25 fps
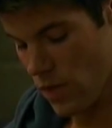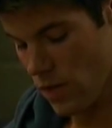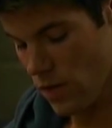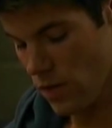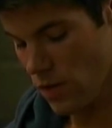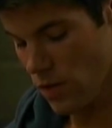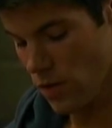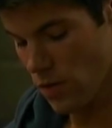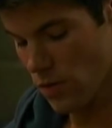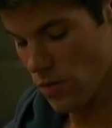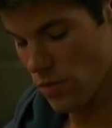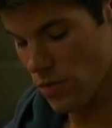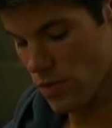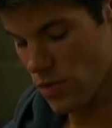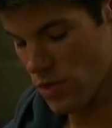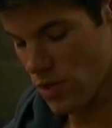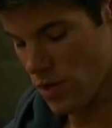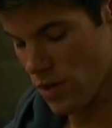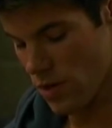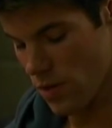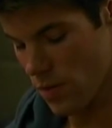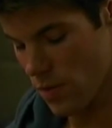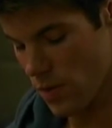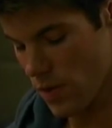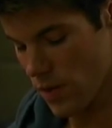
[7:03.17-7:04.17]
You know,
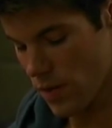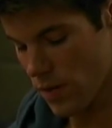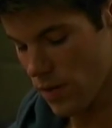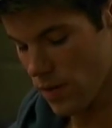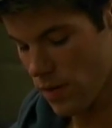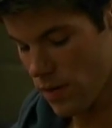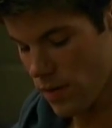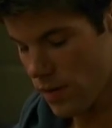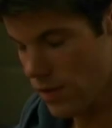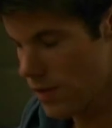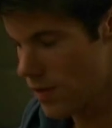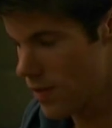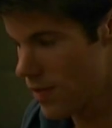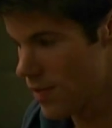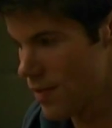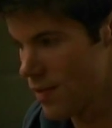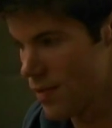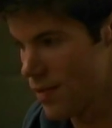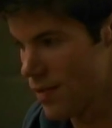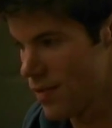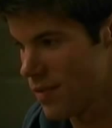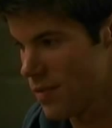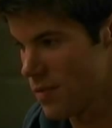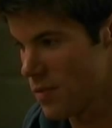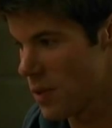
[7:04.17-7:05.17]
Starr, when
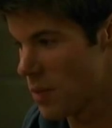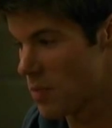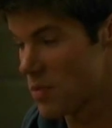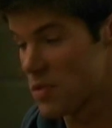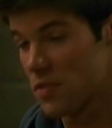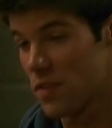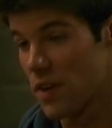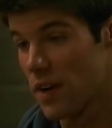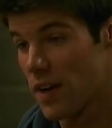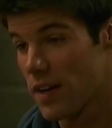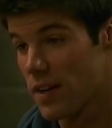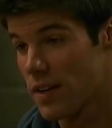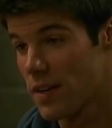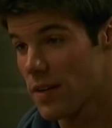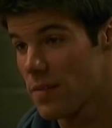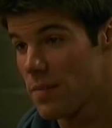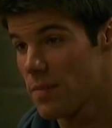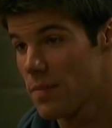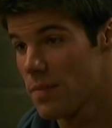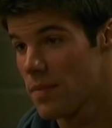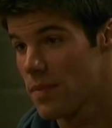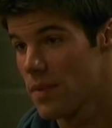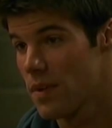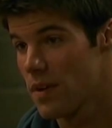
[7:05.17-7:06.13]
when I was fighting him,